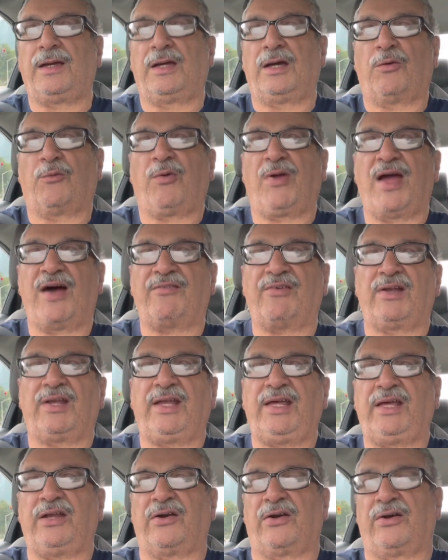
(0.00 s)
We have a
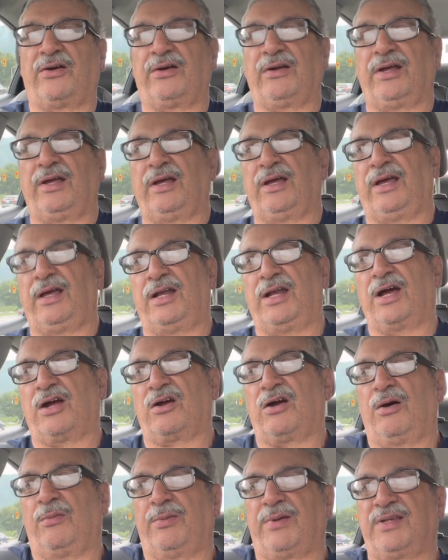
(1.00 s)
leader in our
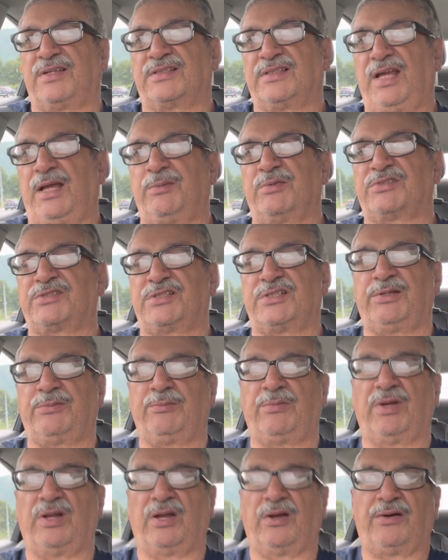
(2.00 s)
company. His name is Tim
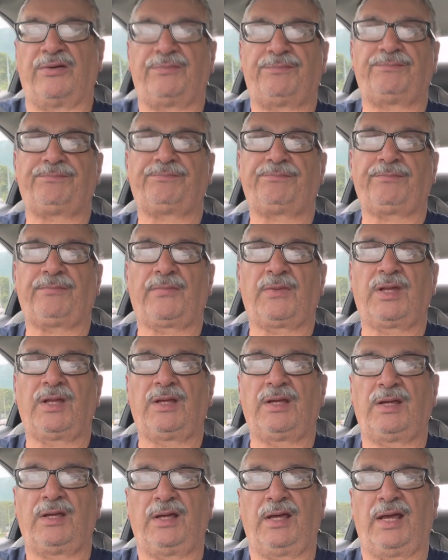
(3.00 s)
Miller.
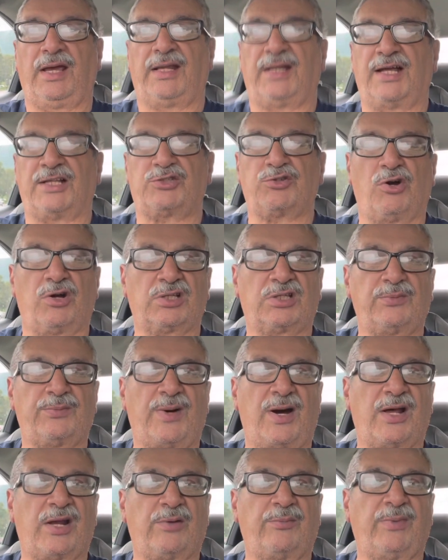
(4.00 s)
And I talked
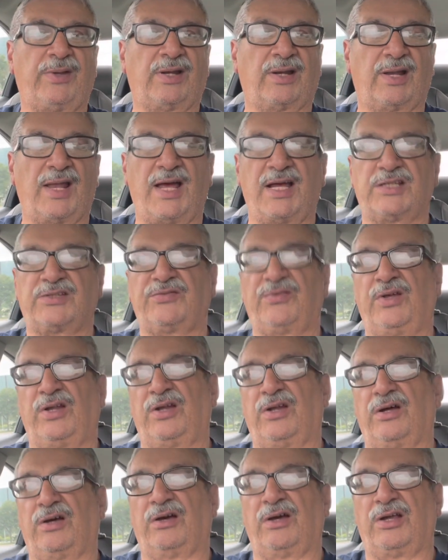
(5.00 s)
about him in
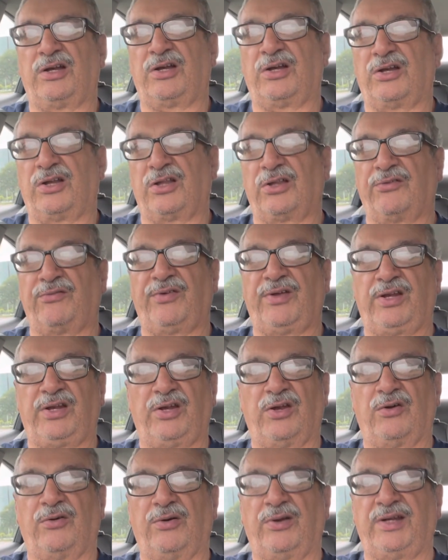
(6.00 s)
another
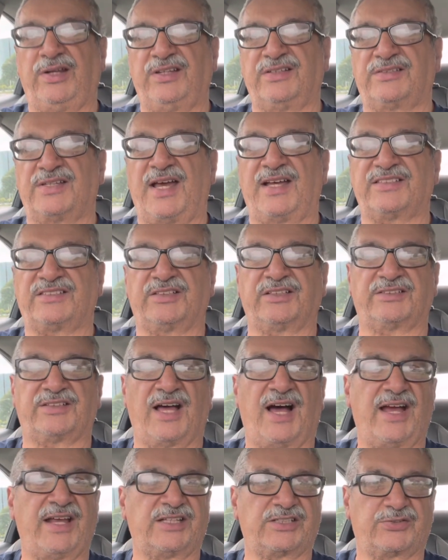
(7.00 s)
video, and he has the
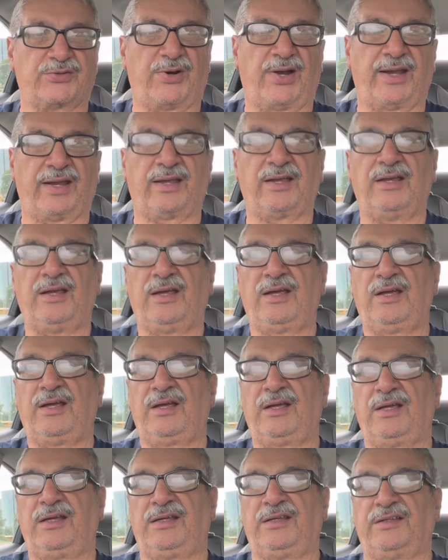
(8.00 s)
highest rank.
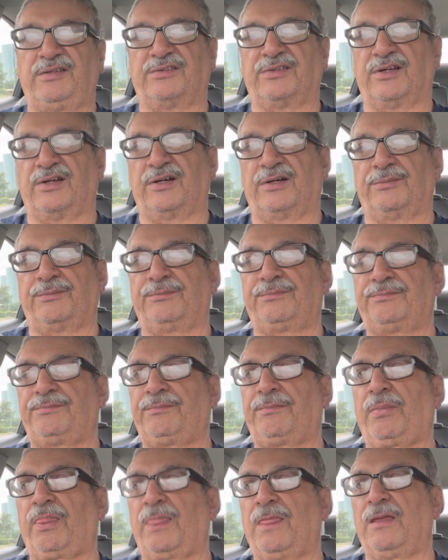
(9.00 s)
He's a
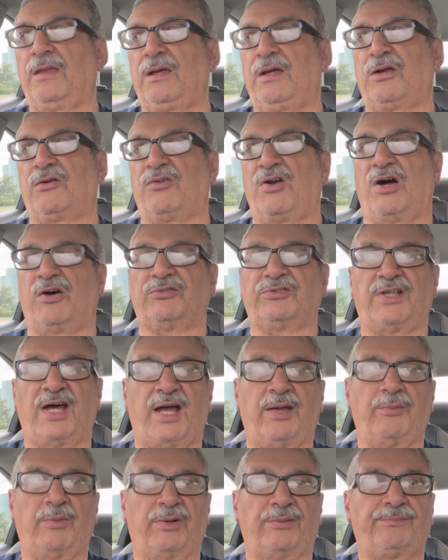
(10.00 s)
Crown
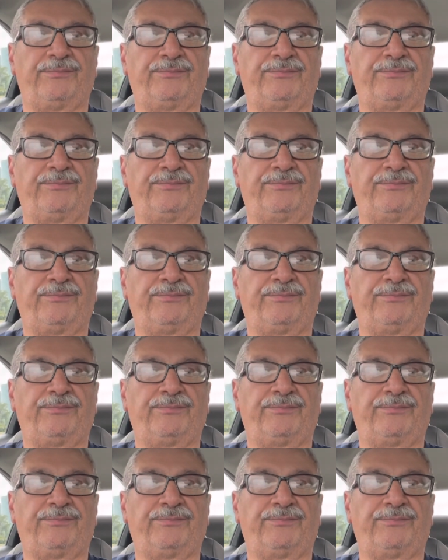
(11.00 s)
Diamond.